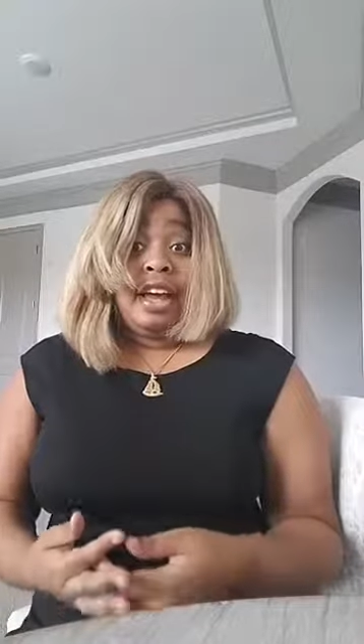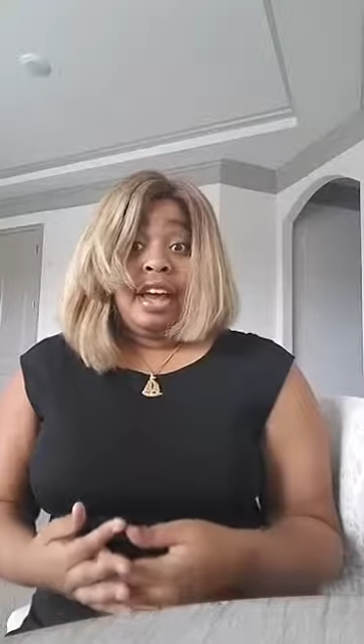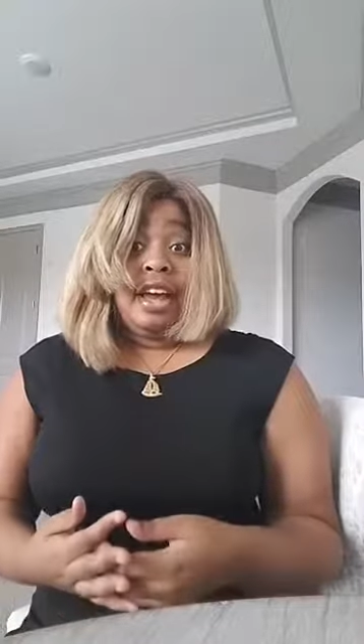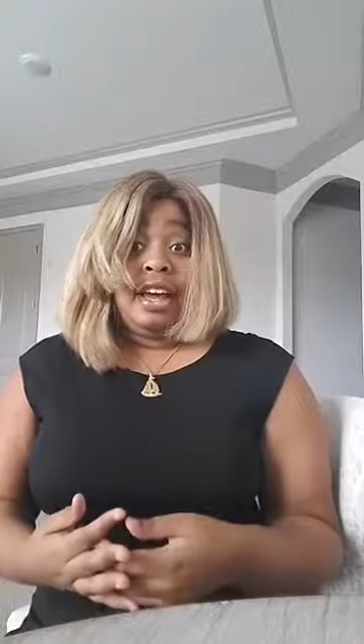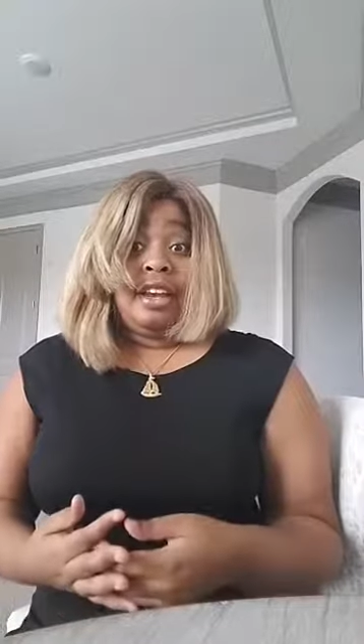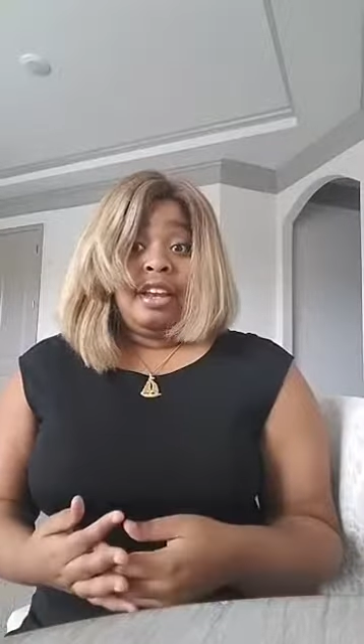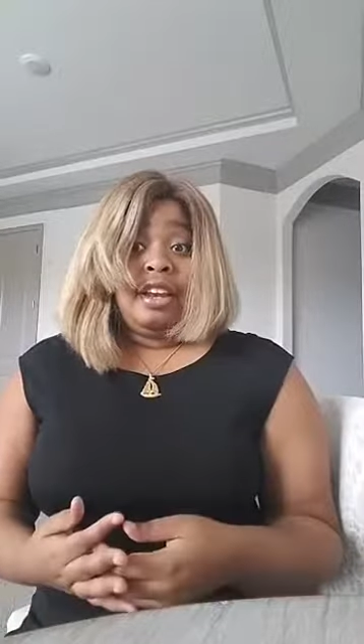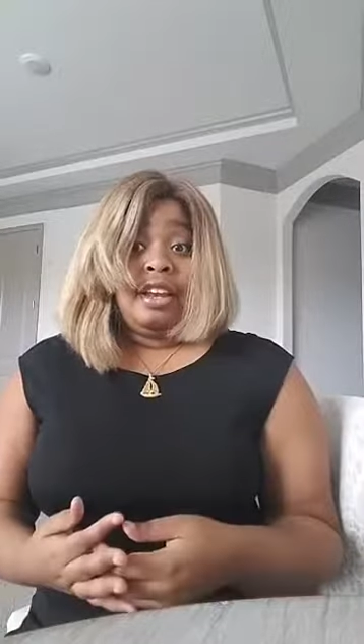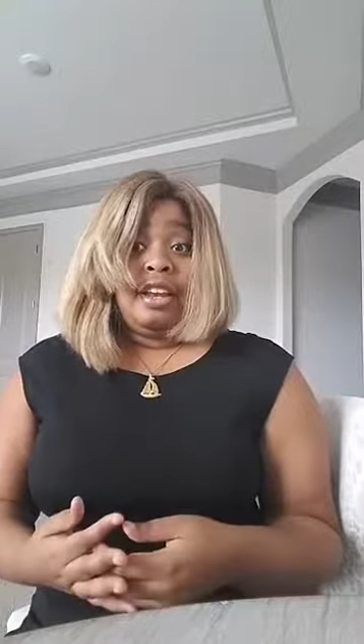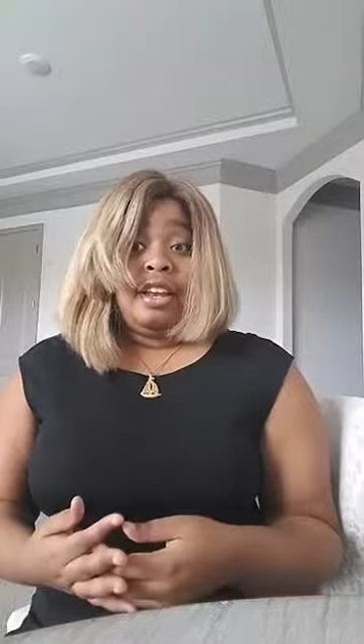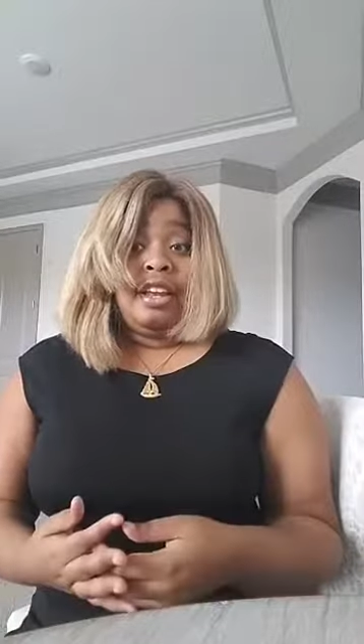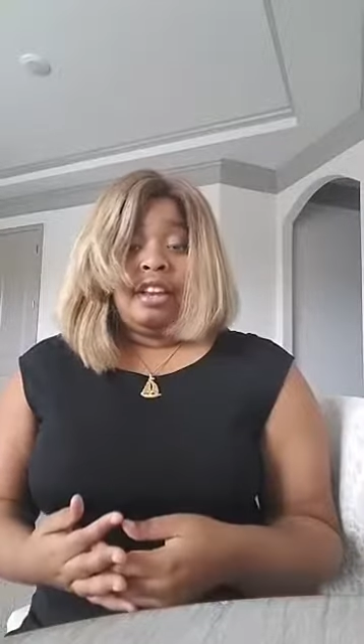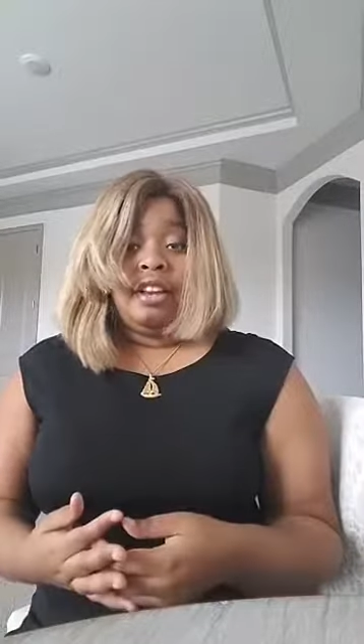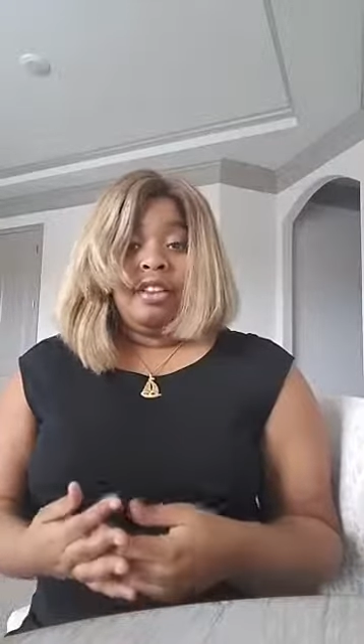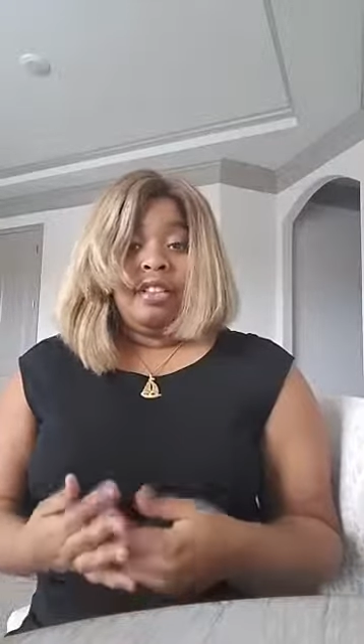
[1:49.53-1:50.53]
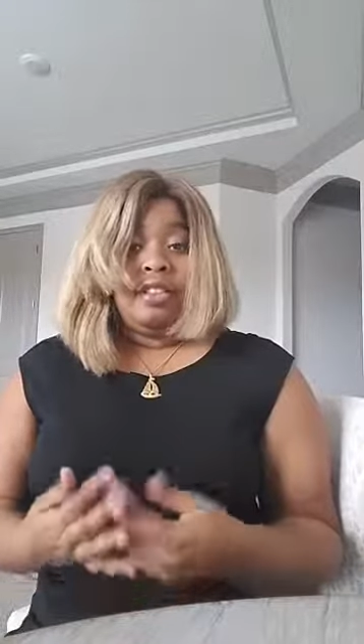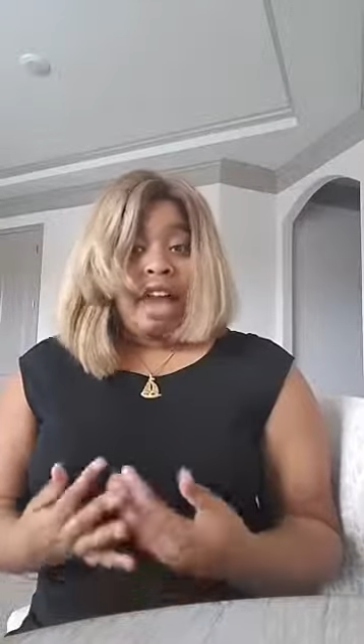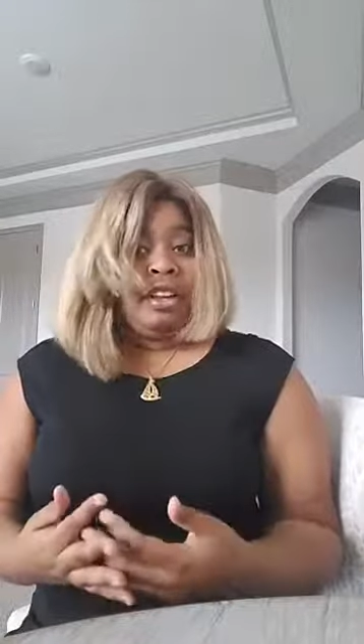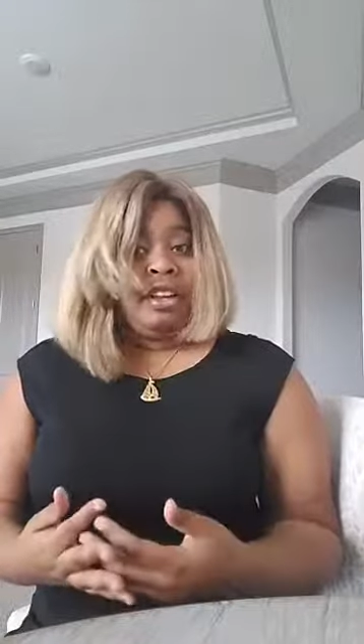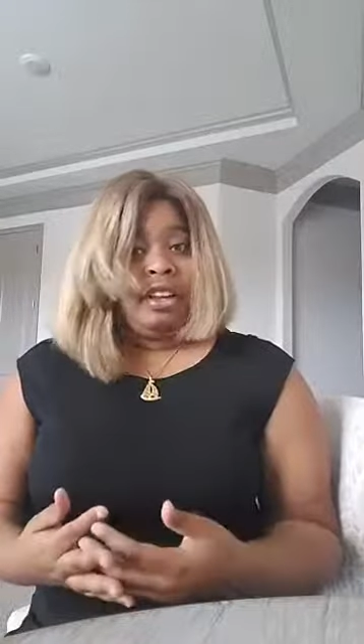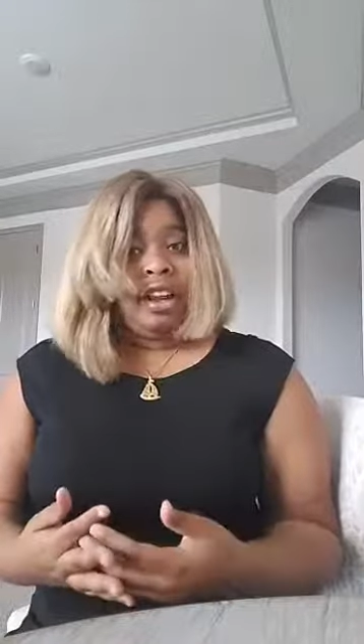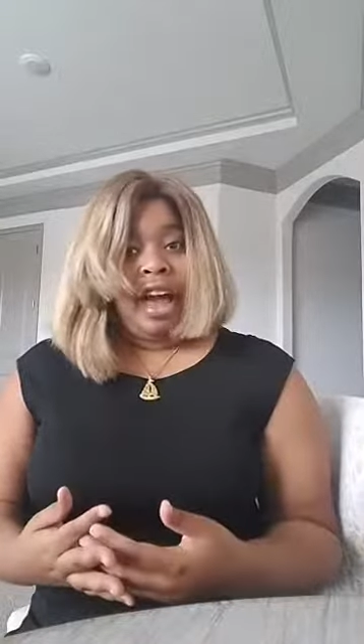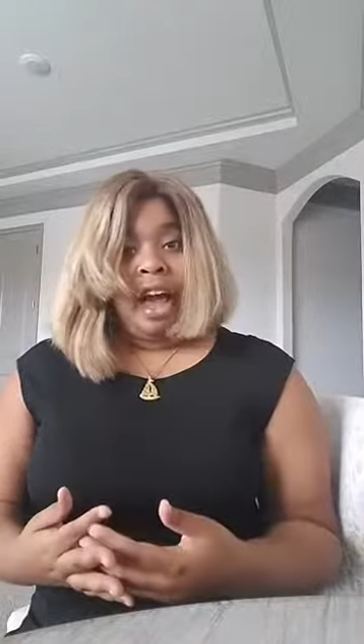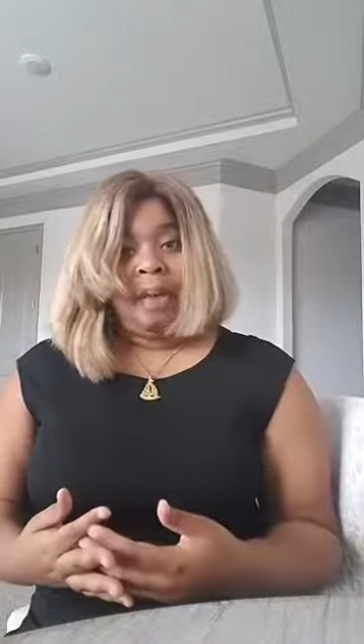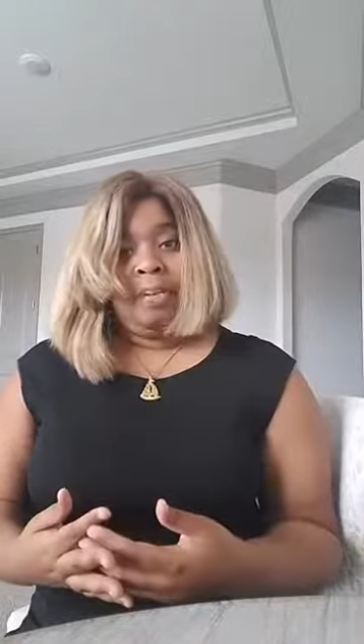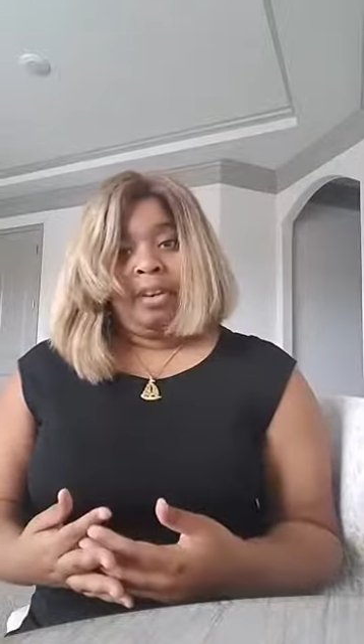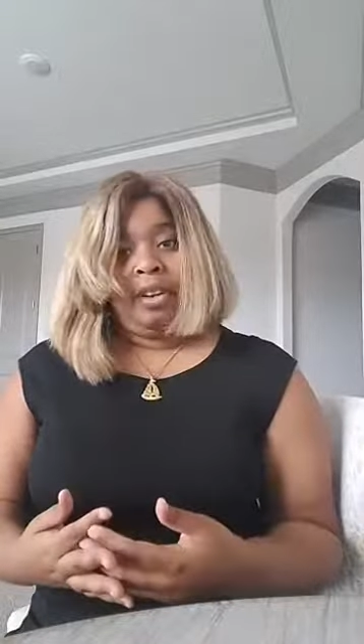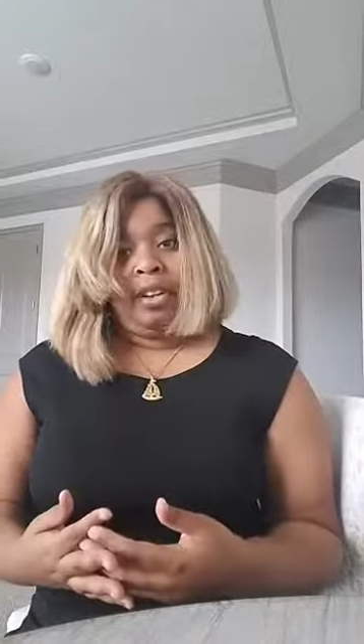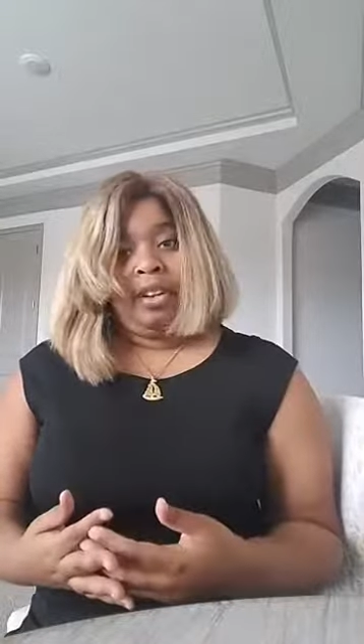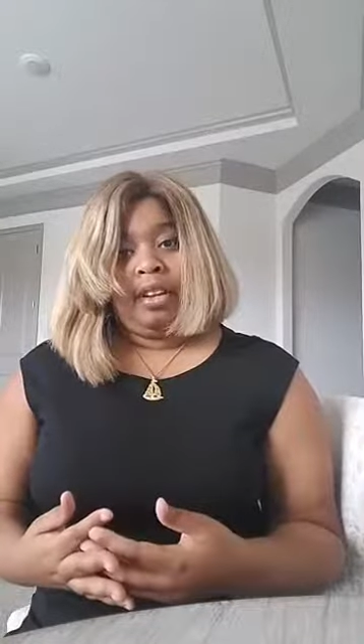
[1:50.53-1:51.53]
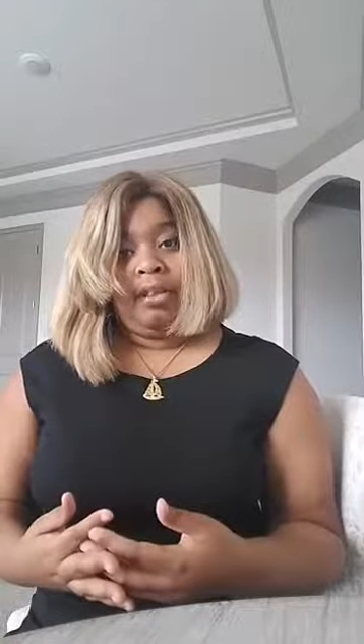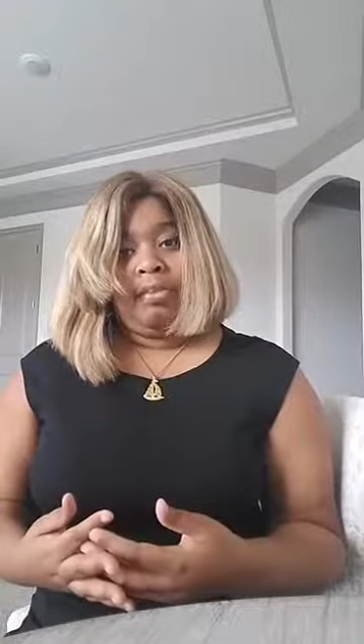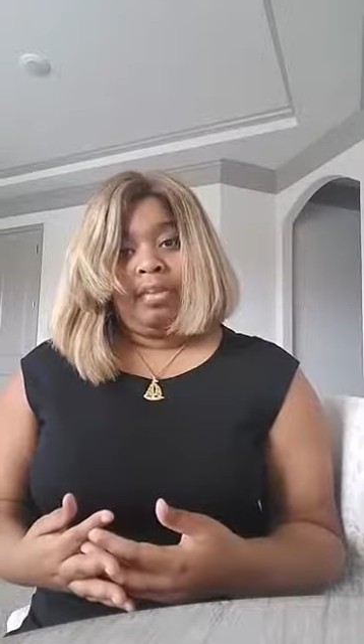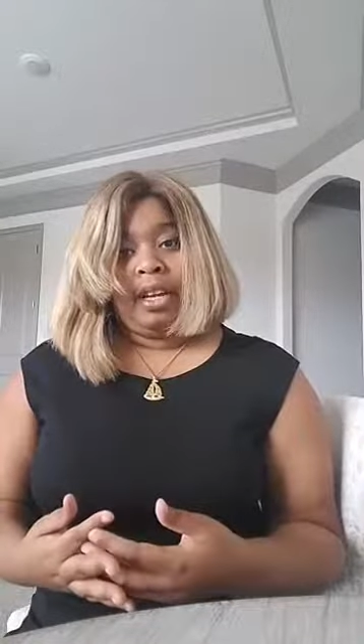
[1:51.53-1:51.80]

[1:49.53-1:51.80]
And that didn't happen